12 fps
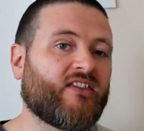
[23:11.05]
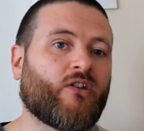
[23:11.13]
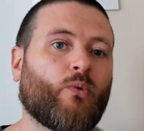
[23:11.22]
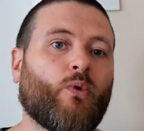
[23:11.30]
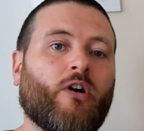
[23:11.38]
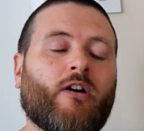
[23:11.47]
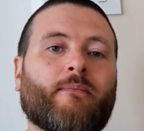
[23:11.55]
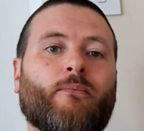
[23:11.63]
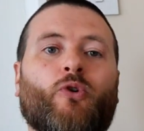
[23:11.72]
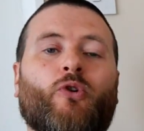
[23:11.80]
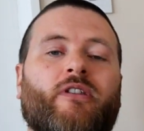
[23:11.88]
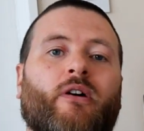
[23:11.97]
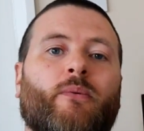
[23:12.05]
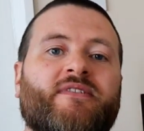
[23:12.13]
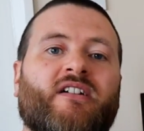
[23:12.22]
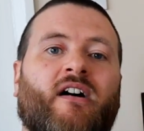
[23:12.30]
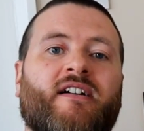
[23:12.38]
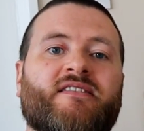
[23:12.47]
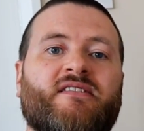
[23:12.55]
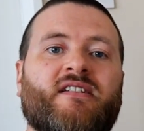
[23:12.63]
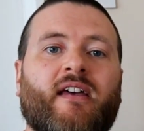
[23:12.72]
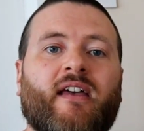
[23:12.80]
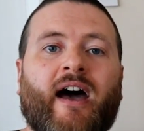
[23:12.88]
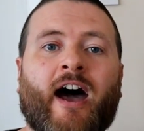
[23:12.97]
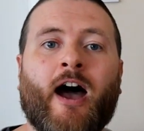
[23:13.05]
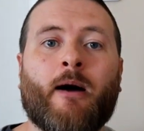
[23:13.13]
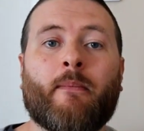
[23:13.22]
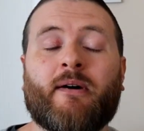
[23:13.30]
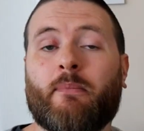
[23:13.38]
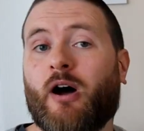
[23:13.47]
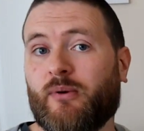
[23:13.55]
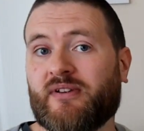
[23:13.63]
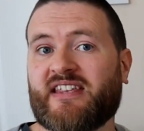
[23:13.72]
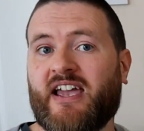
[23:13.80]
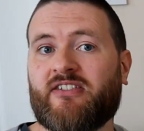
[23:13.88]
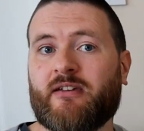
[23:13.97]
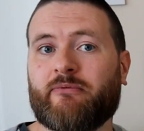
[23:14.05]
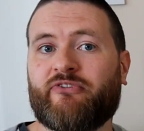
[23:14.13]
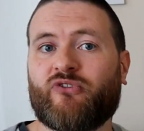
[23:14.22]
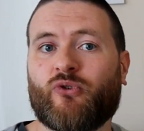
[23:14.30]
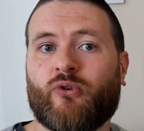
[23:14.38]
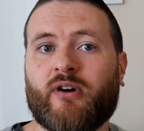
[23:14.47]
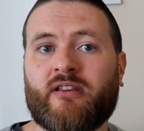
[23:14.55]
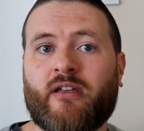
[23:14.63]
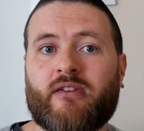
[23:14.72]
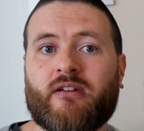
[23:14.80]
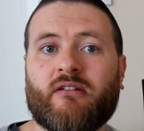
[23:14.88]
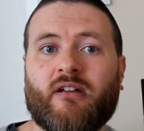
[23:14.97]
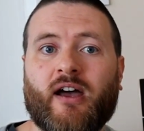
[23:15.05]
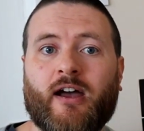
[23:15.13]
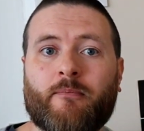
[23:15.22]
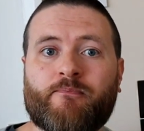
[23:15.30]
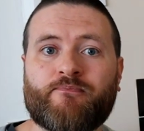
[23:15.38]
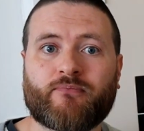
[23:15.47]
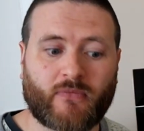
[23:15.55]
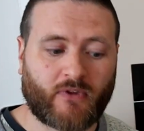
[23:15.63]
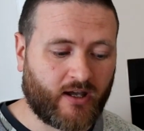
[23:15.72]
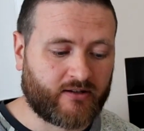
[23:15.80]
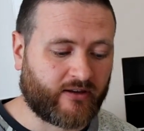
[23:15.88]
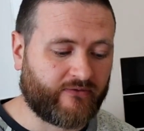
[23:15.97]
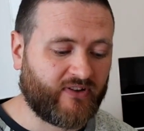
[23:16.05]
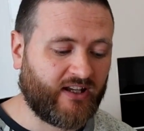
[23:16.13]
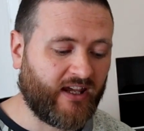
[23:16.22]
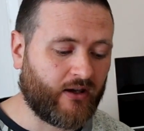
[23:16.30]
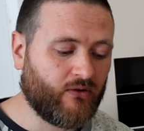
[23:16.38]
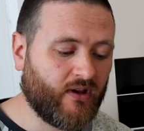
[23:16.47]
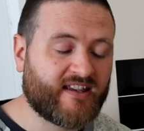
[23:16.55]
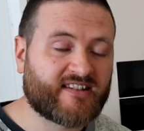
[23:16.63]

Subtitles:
There were more that was asked, but I will save them for another video.